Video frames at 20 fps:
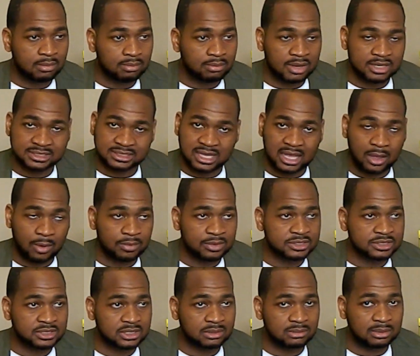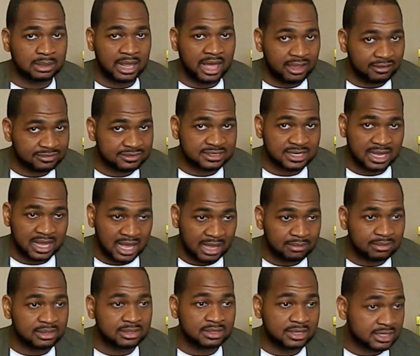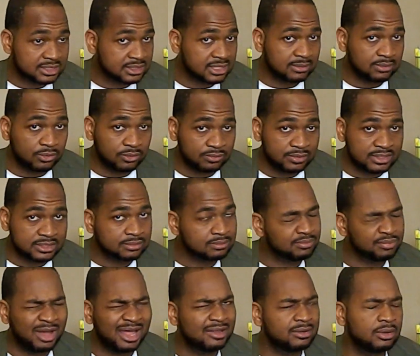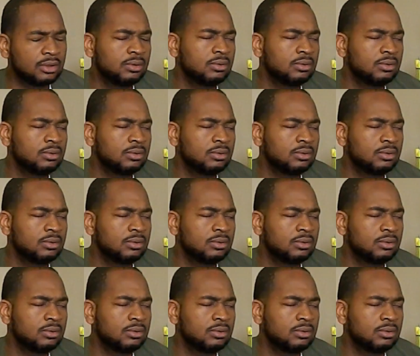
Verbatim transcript: Bust out with some Lifetime and Disney movies. Probably,